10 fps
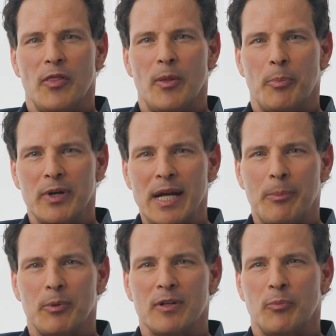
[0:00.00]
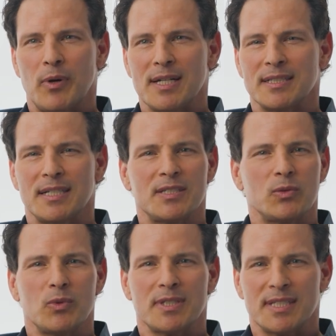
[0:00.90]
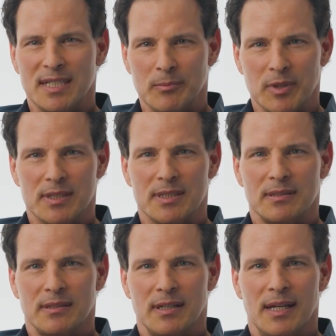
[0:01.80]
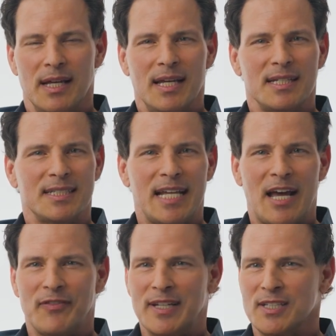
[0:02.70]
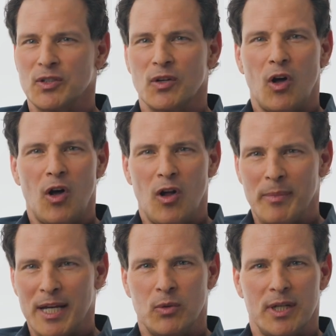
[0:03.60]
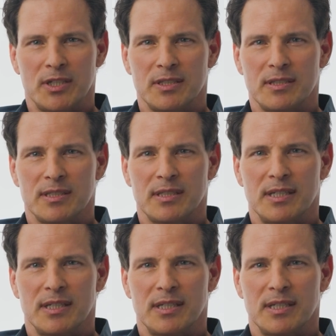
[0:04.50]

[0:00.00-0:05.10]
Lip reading: The preoperative process was seamless. His staff answered all my questions,